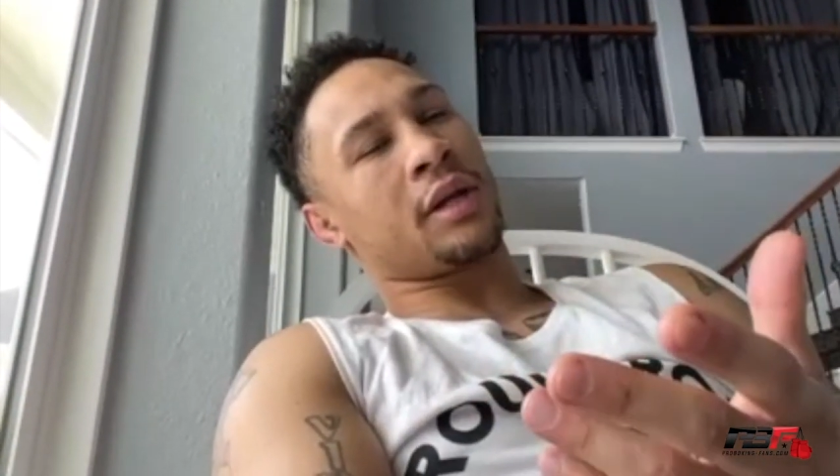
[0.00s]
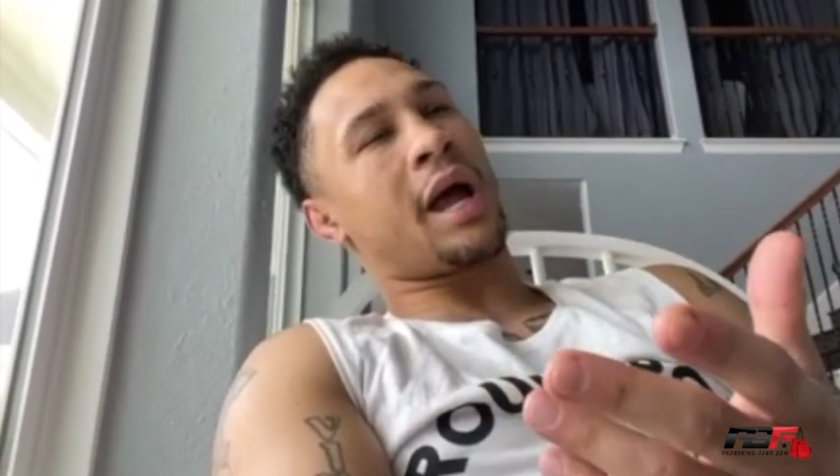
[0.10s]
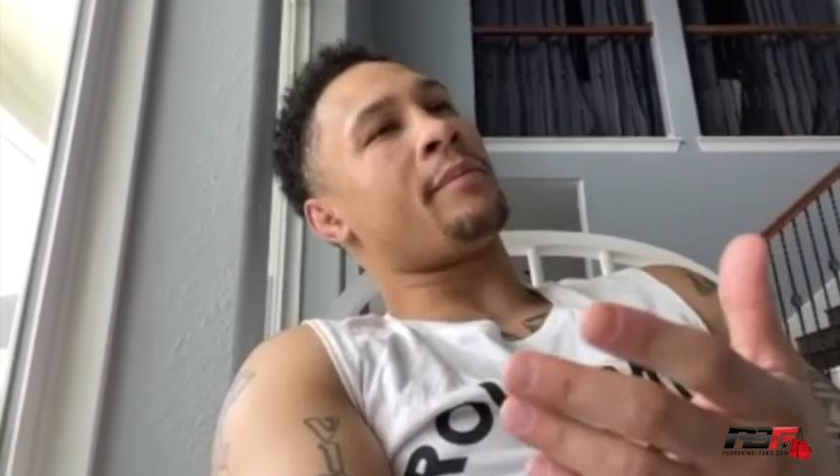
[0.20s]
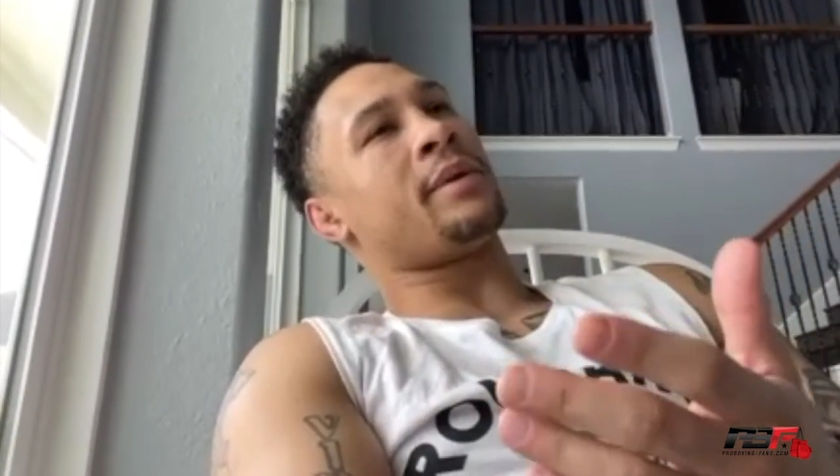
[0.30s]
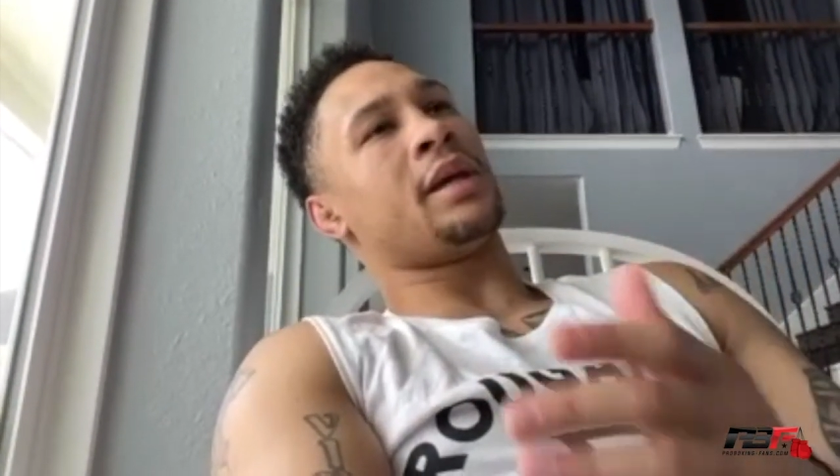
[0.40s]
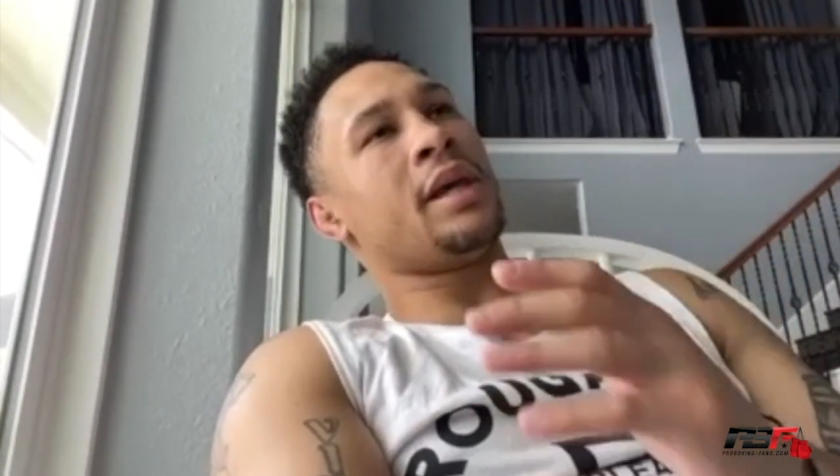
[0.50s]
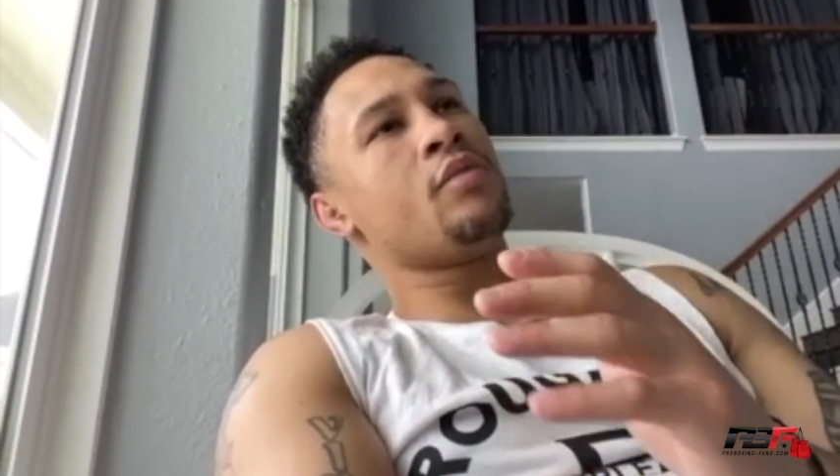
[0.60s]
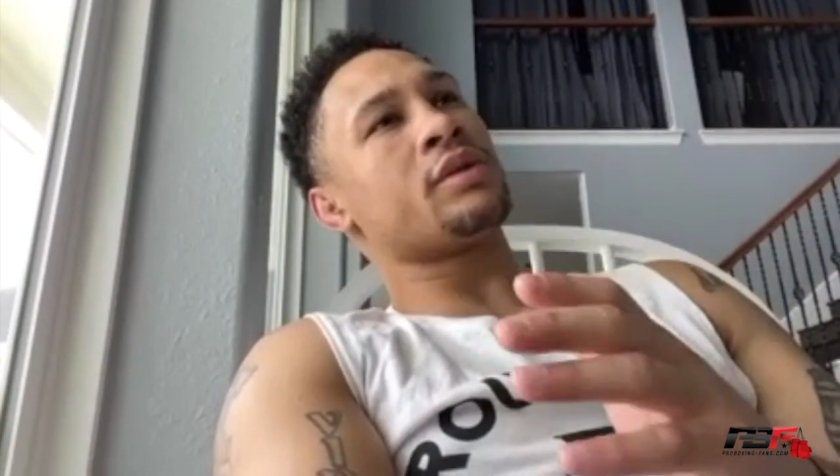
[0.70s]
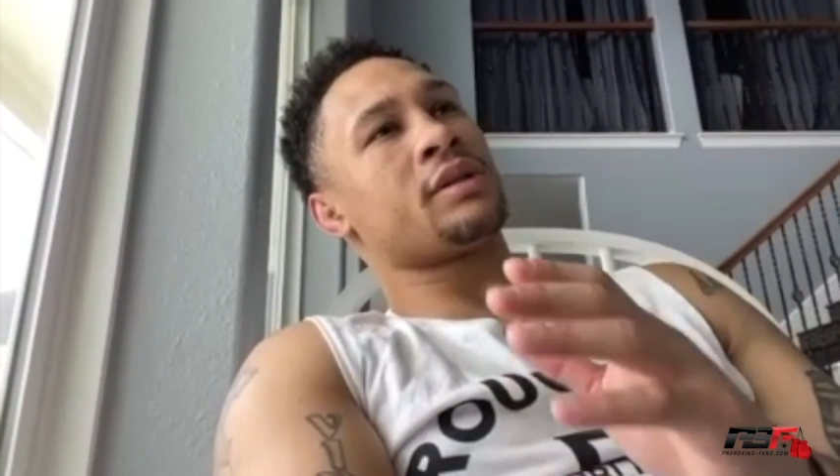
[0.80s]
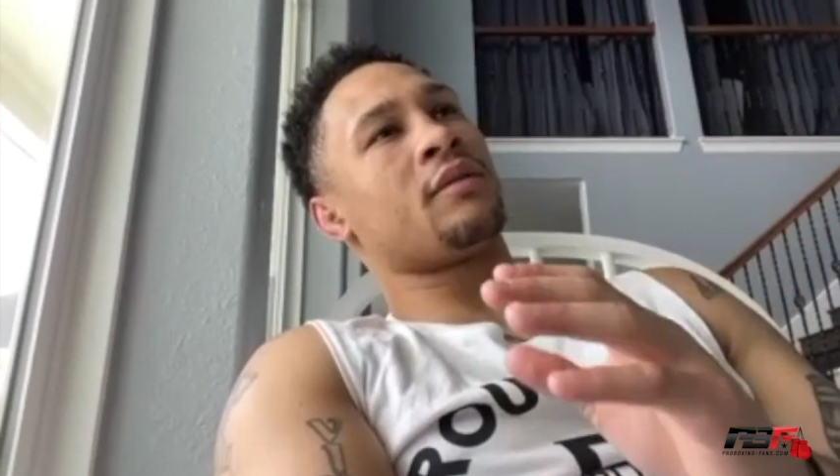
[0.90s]
I mean, he
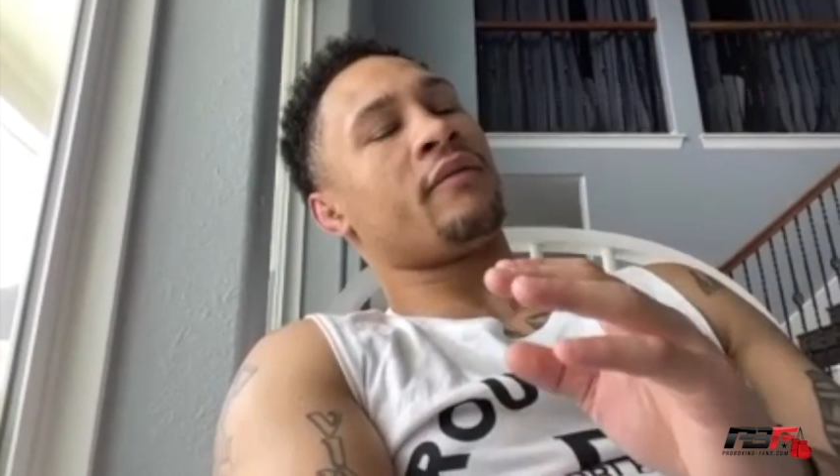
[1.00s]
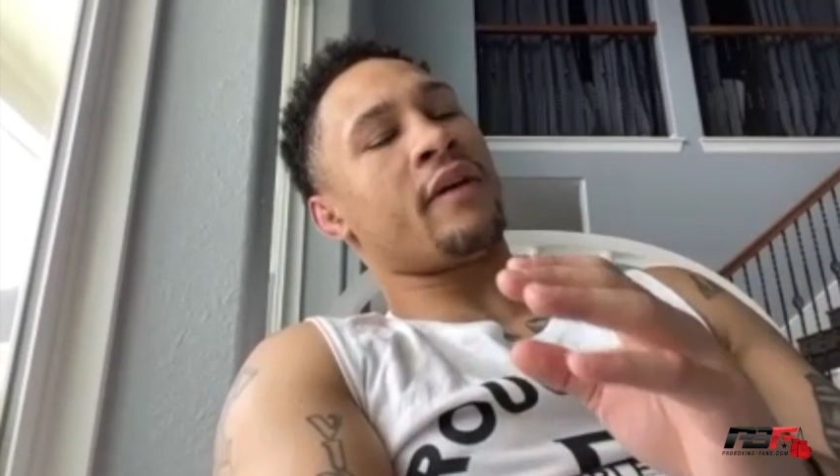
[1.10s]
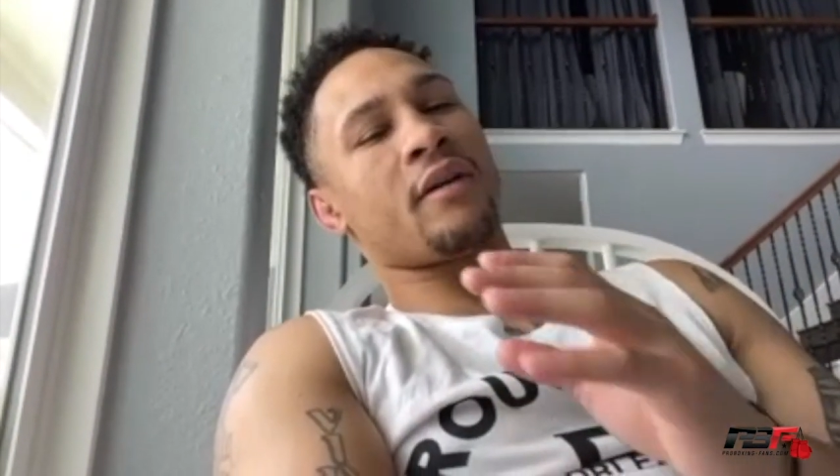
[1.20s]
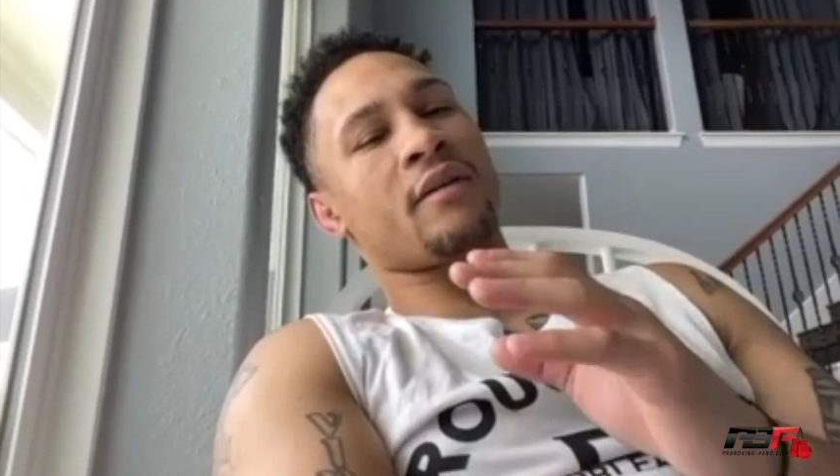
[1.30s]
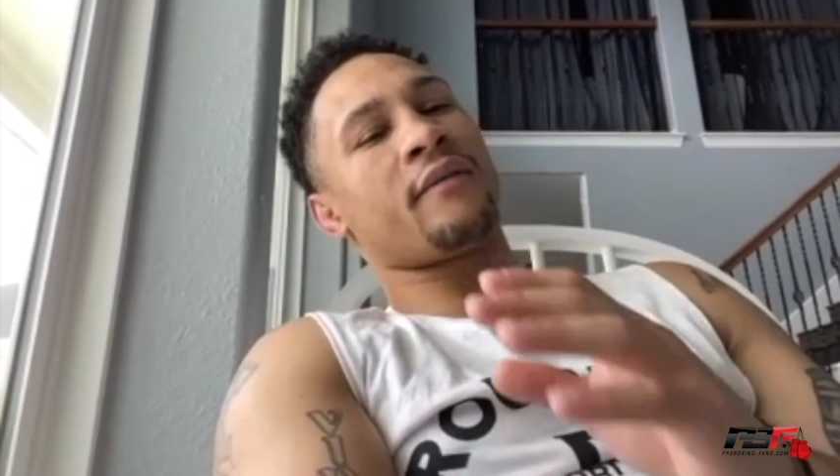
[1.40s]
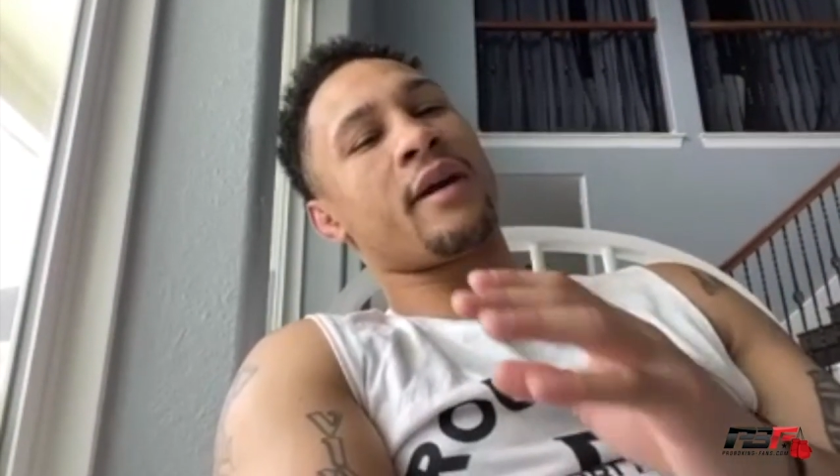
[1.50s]
was a very,